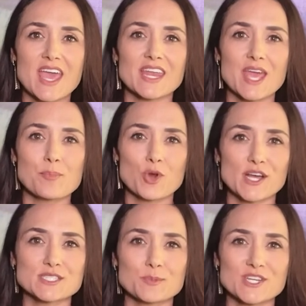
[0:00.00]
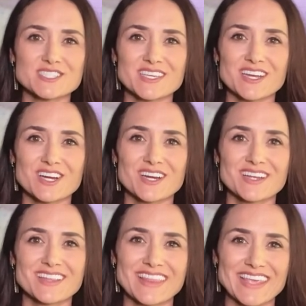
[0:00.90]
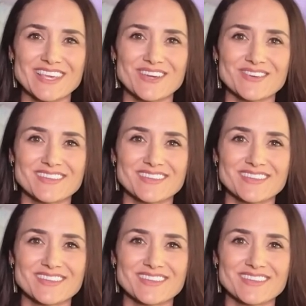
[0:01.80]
and a prosperous year. Thank you.